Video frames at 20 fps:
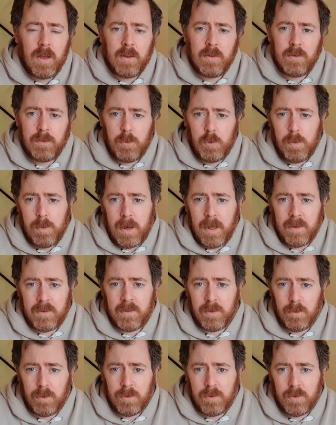small
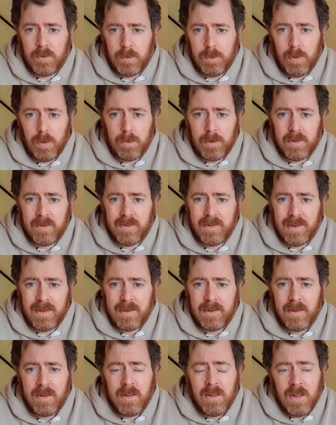plastic ones, as you've probably
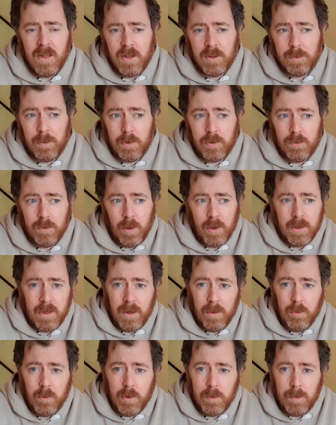seen. I suppose you are
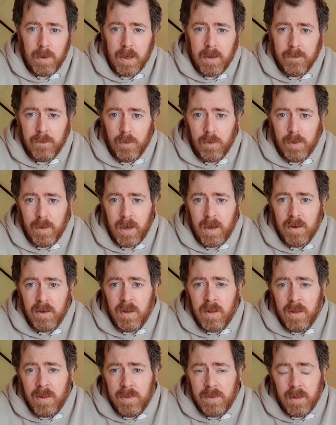getting what you pay for there.
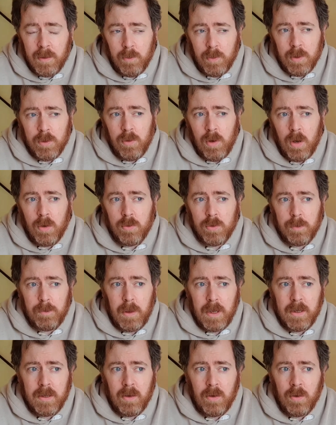They will hold a
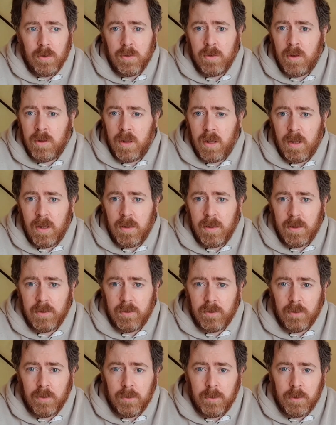bait on,
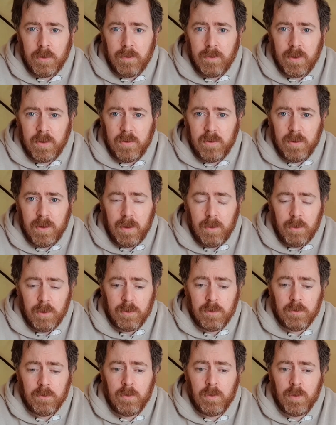that's not too much of an issue, they
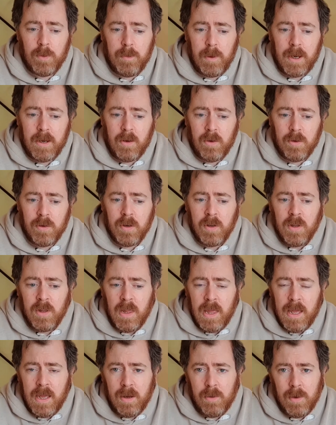will screw the bait on.
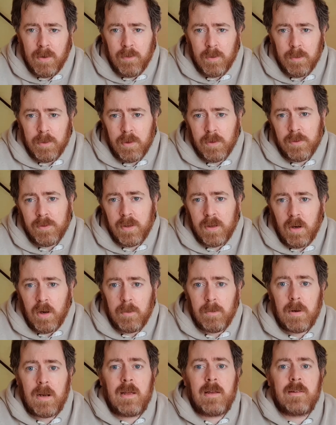However, because they are
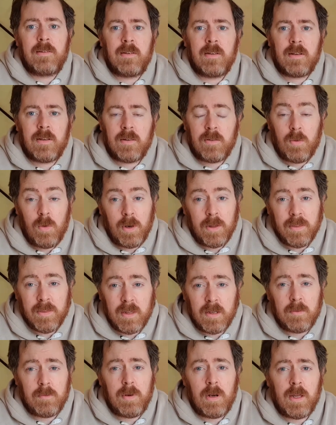plastic and quite
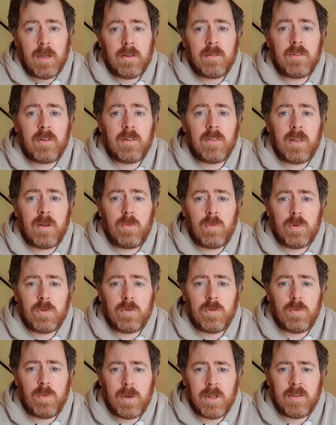thin plastic, they
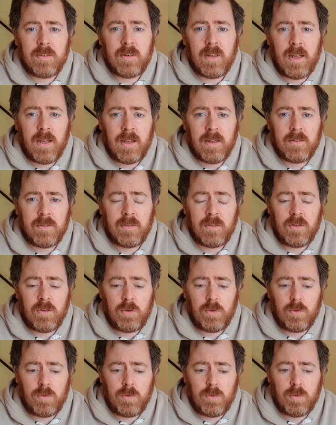will twist as
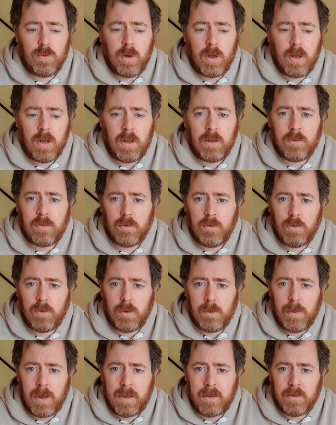you screw
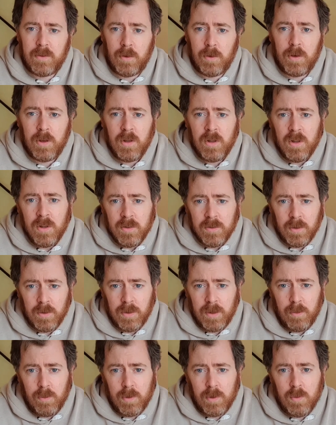your bait on.
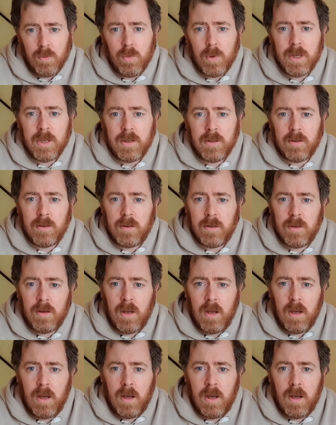So they will weaken